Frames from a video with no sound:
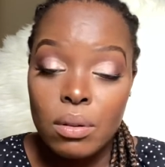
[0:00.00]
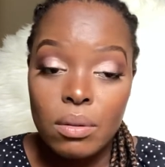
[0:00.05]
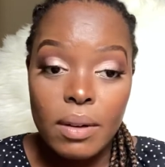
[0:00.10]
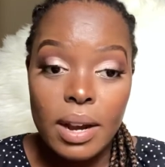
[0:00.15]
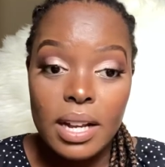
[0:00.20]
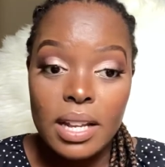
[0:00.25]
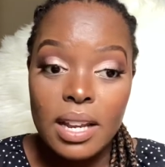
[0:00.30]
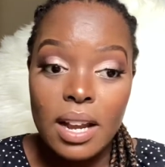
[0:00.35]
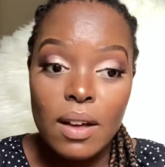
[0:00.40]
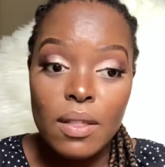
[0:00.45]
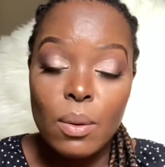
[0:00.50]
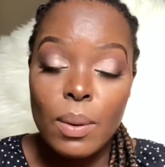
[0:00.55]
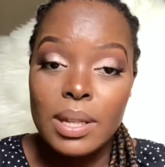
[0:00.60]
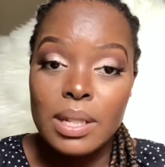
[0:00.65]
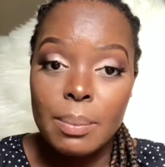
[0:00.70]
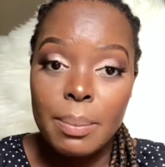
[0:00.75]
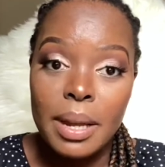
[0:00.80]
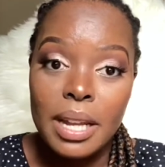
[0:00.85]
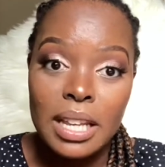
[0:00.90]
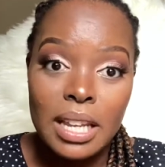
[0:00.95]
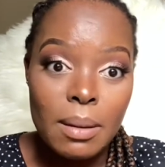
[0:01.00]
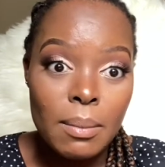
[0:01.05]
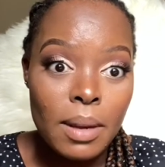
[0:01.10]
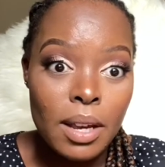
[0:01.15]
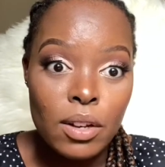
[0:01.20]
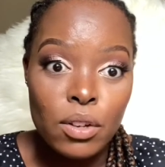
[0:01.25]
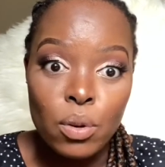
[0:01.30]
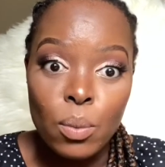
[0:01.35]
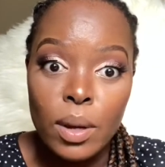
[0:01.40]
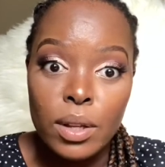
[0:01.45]
Right now there was a
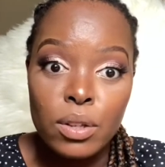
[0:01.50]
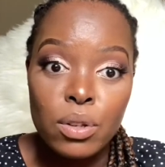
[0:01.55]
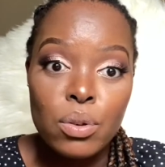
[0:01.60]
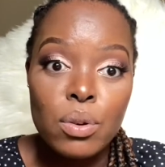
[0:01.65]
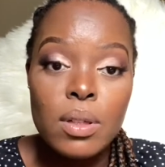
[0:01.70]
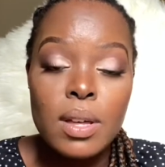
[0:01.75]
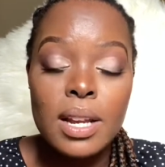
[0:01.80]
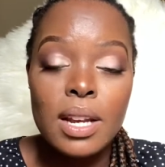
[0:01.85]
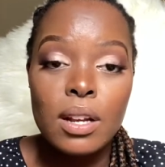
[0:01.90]
pandemic, no one knew that,